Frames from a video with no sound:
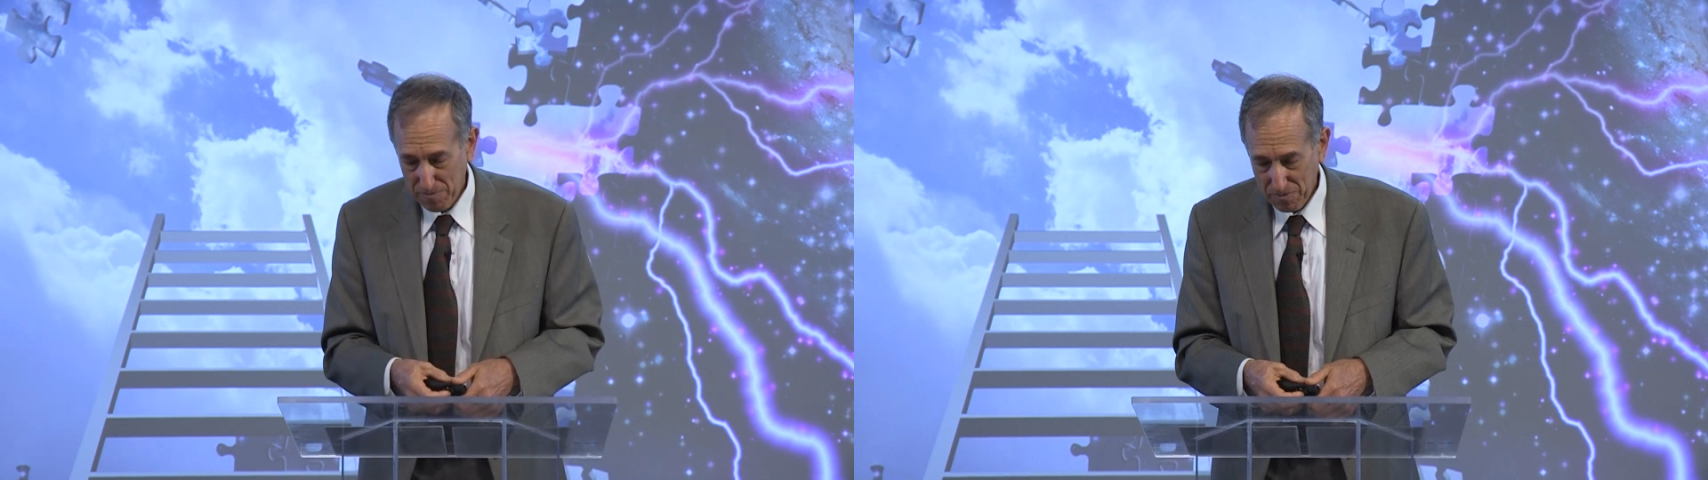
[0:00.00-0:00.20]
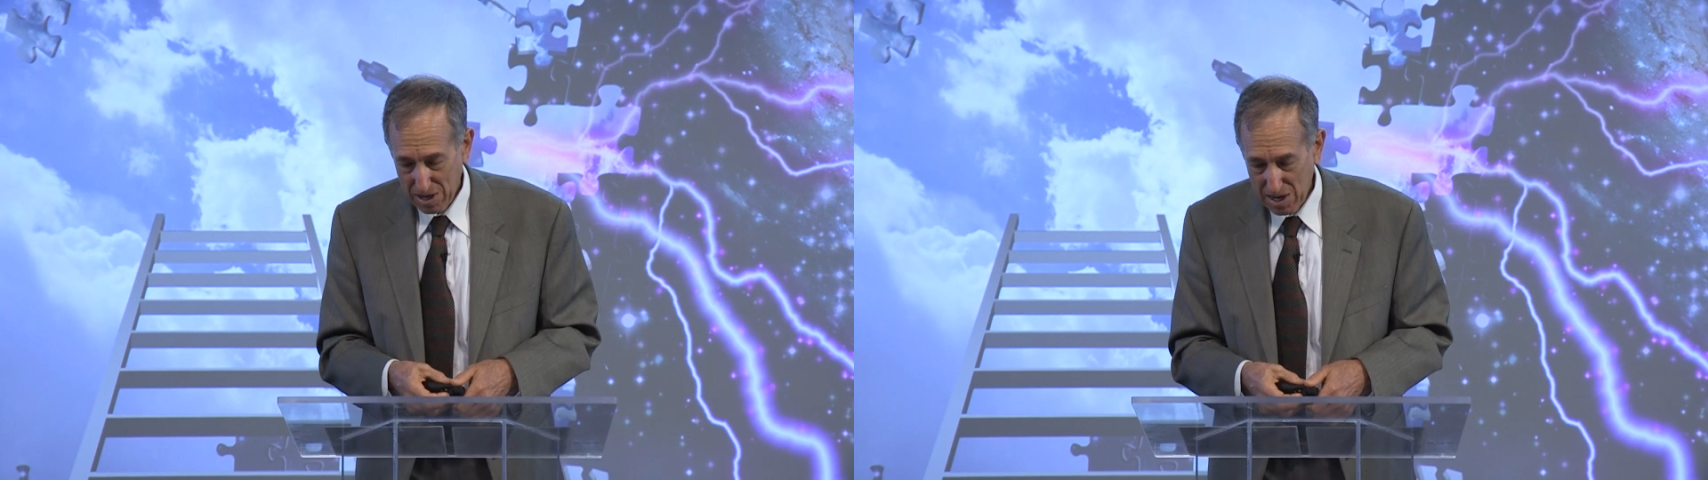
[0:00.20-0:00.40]

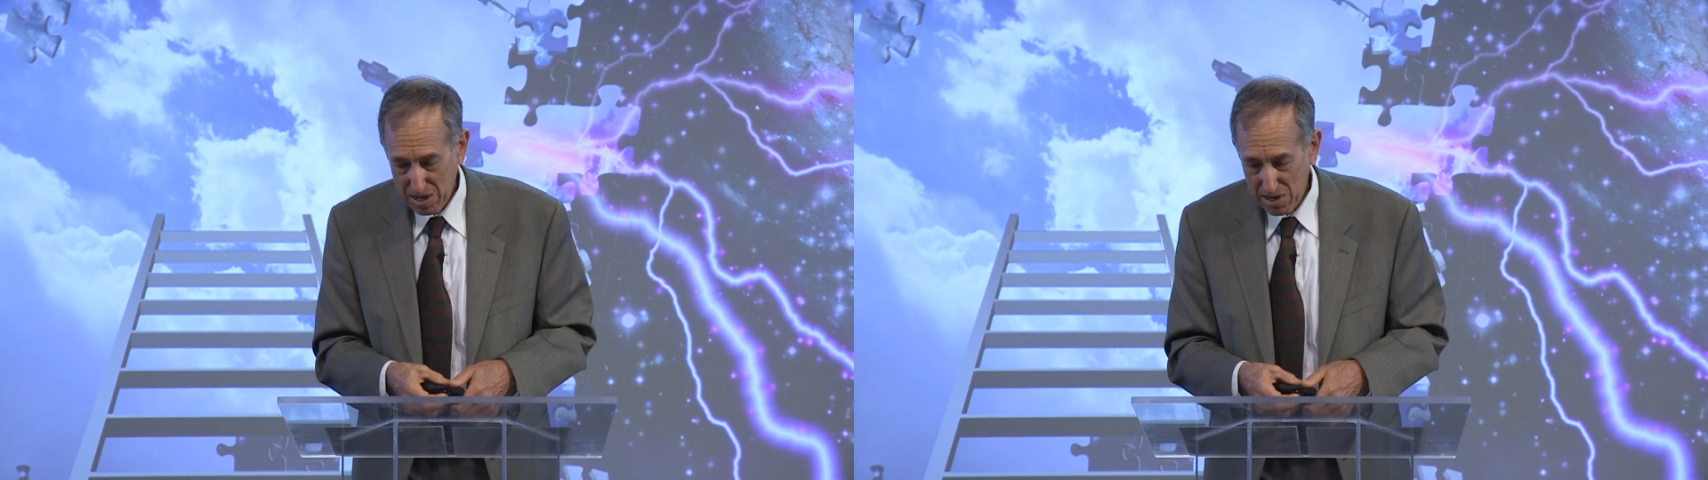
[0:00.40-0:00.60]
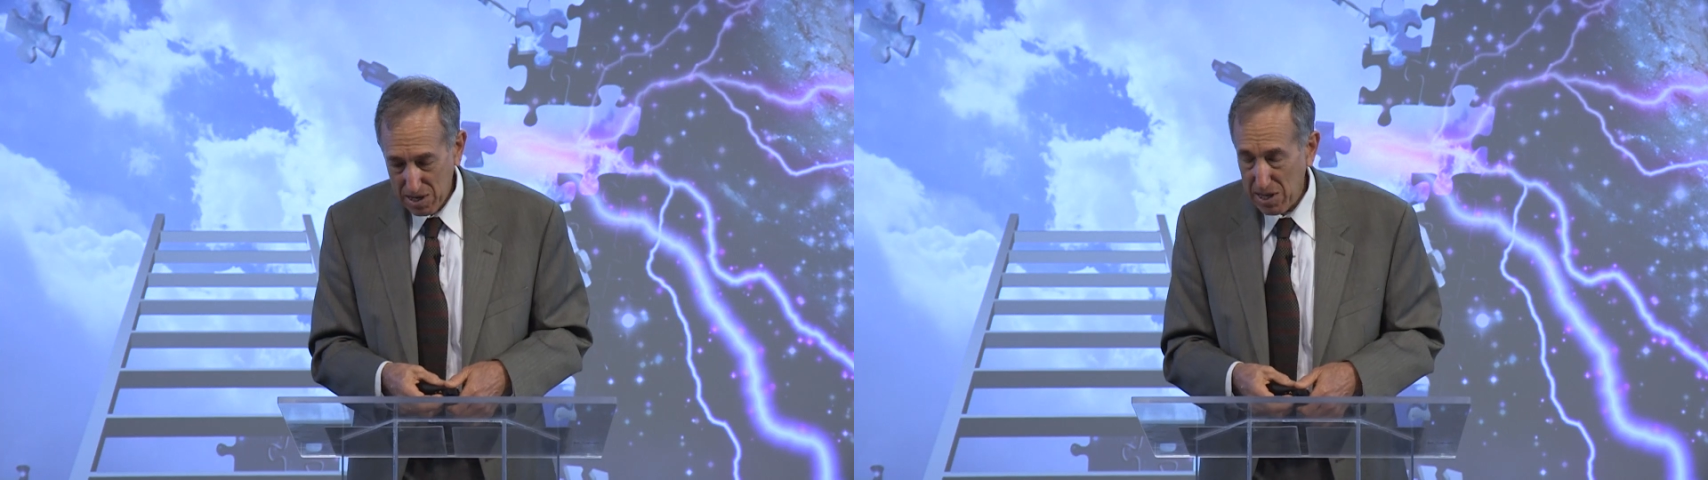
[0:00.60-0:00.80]

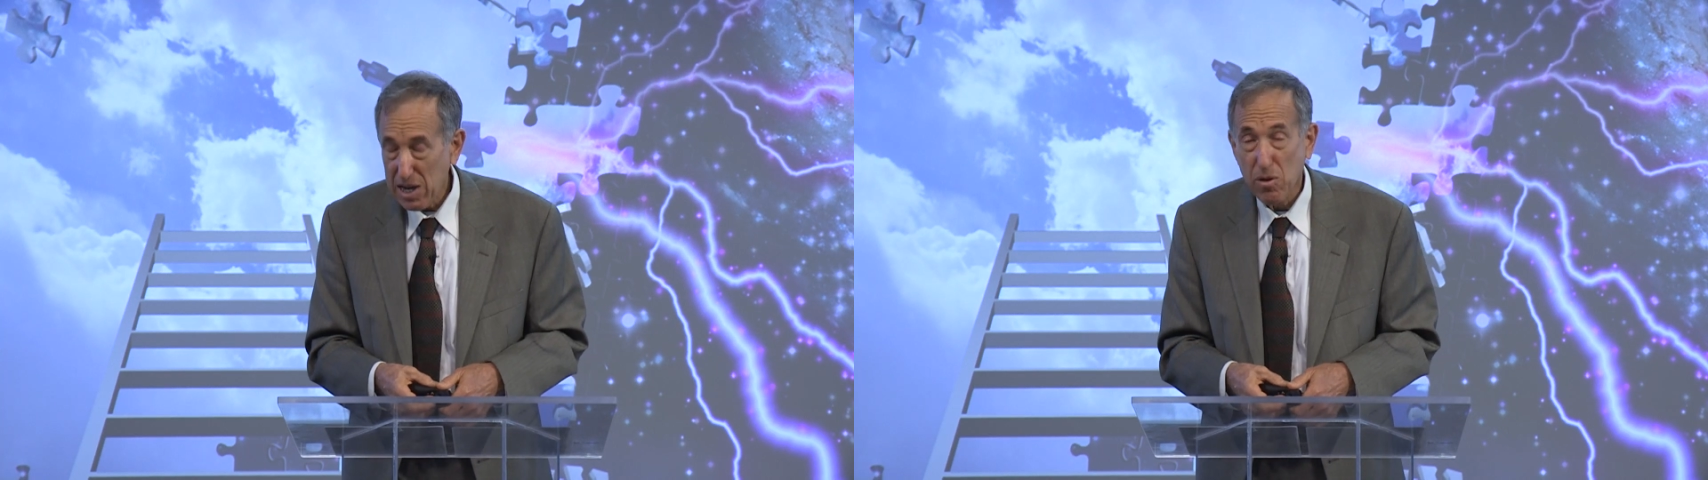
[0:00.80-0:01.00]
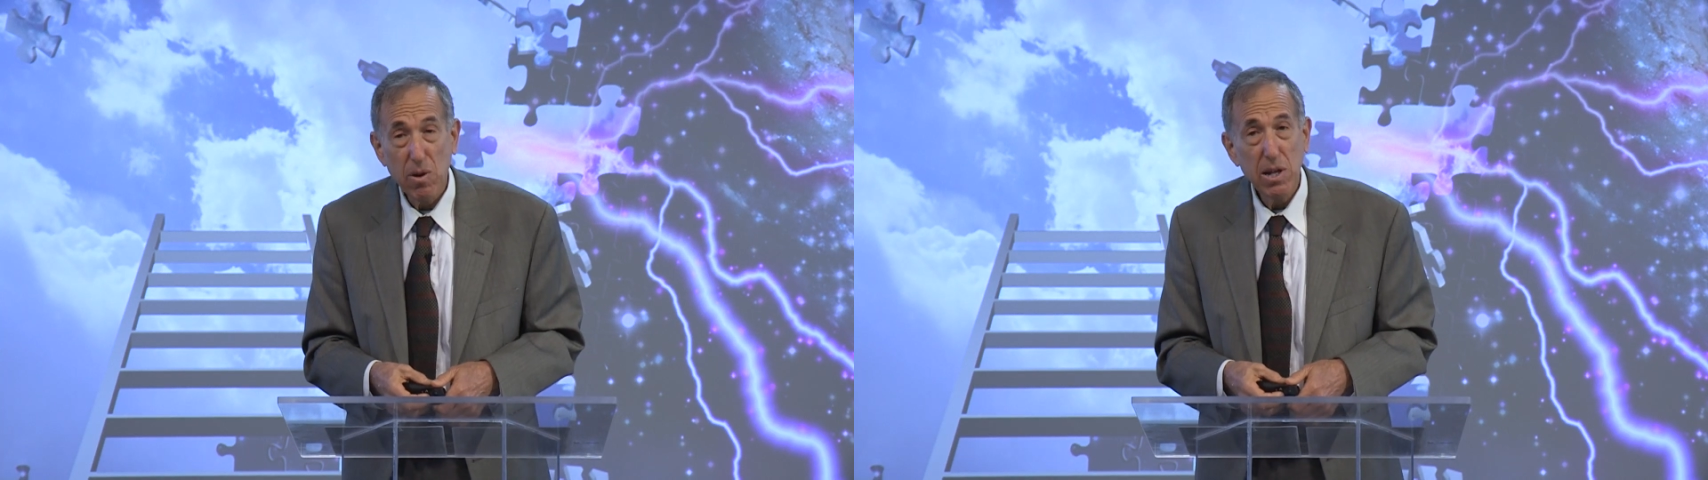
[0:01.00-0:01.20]
And
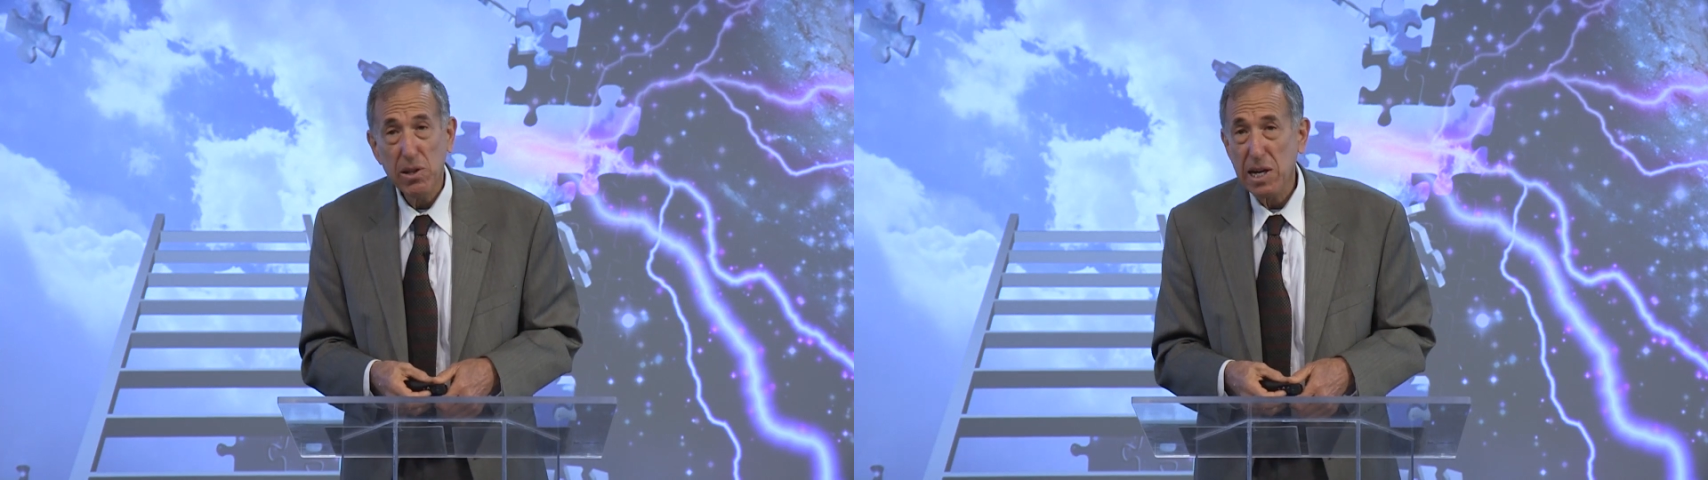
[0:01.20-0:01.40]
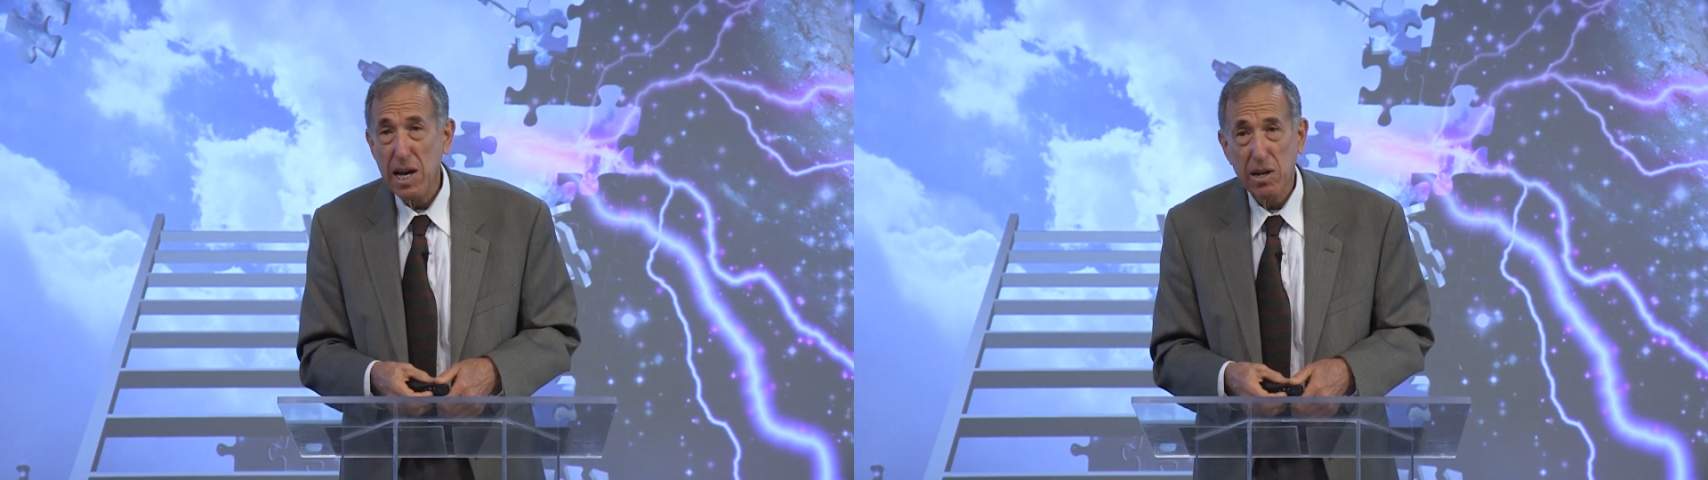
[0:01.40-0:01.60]
that
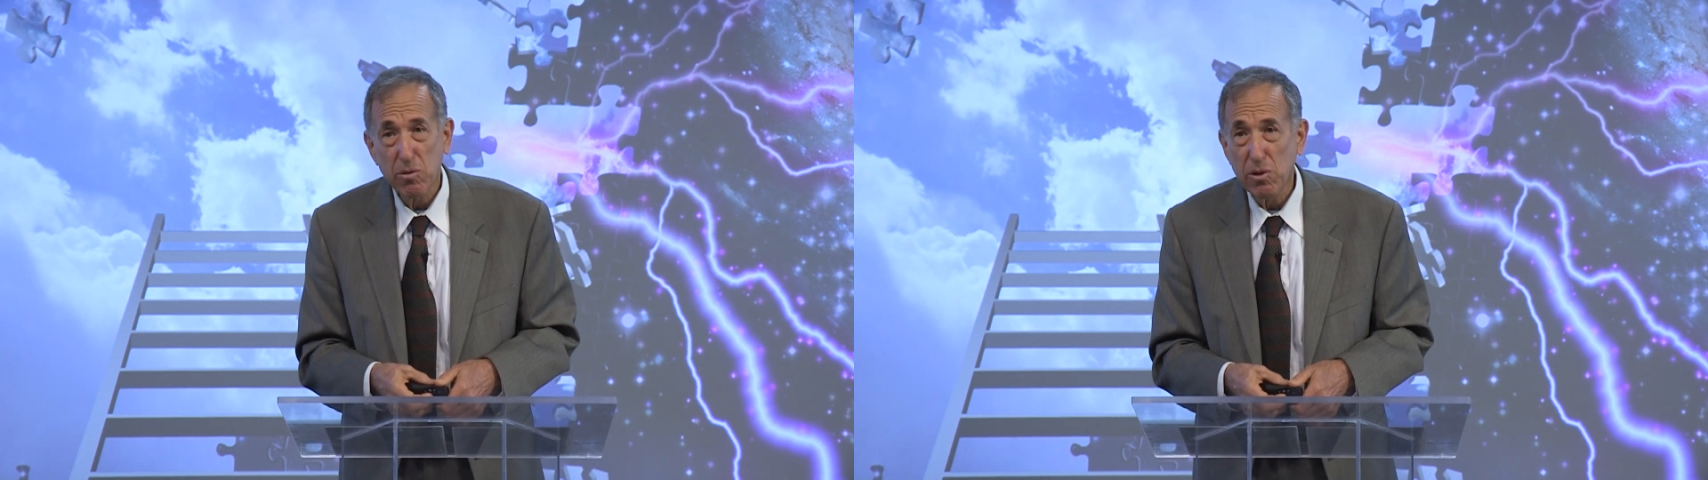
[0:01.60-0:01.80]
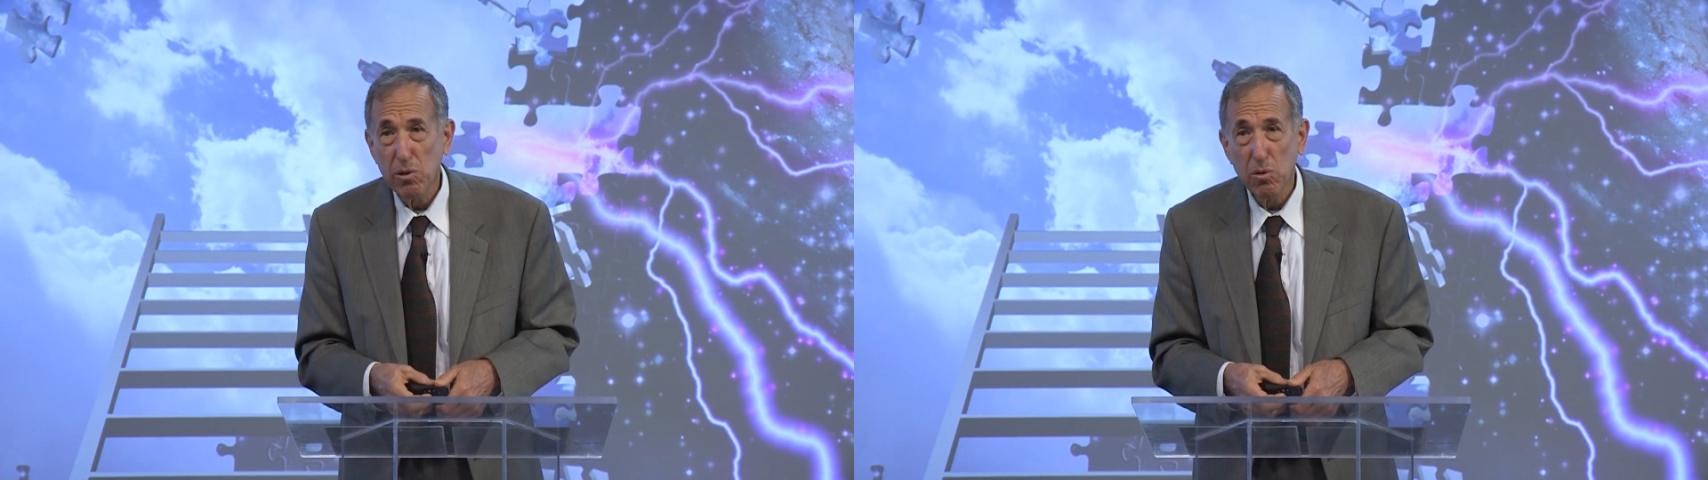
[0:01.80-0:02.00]
greatly
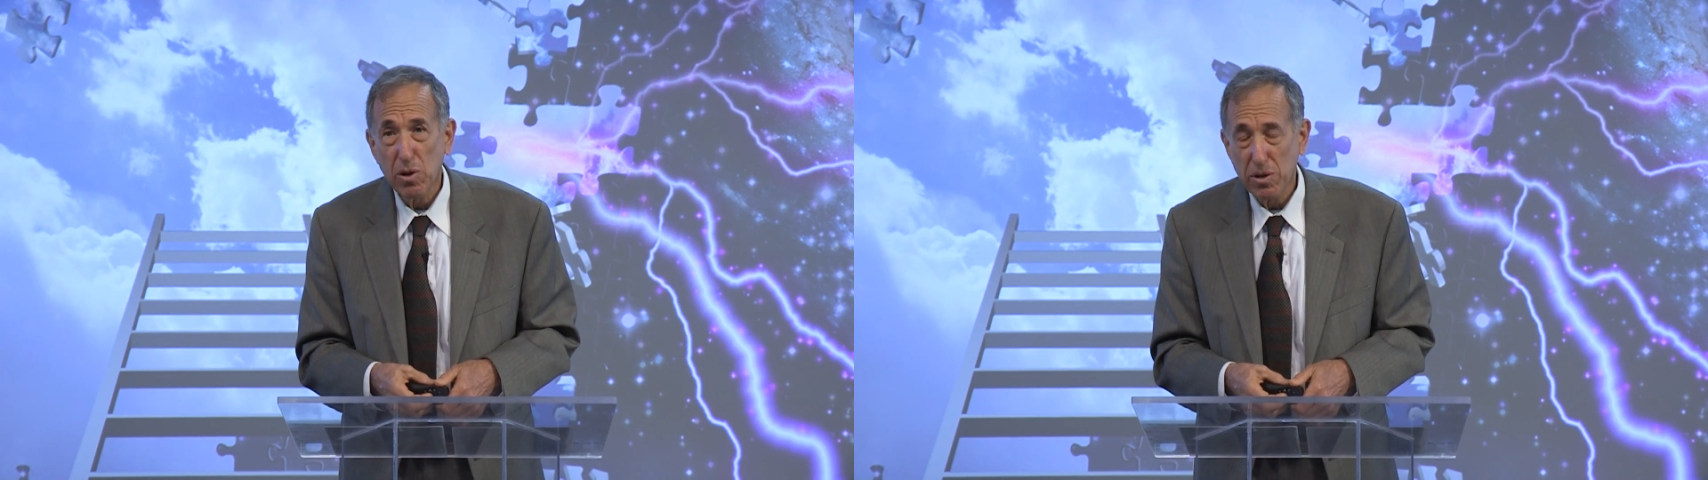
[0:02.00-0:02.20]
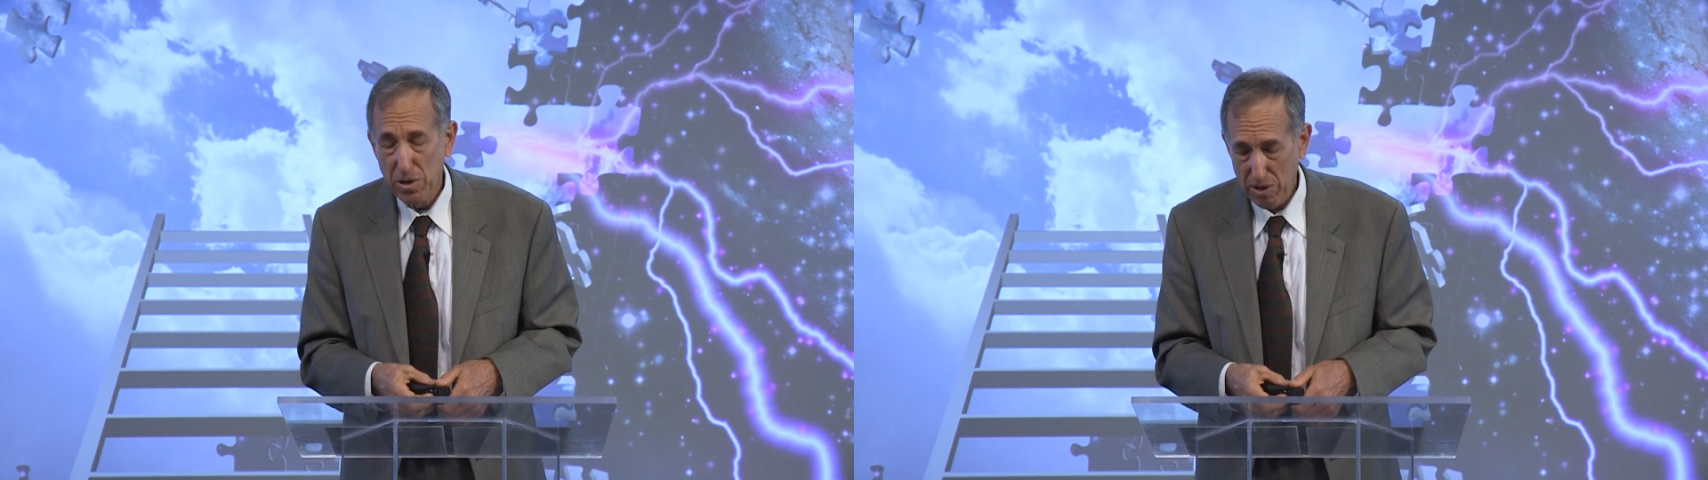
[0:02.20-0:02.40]
angered the Lord.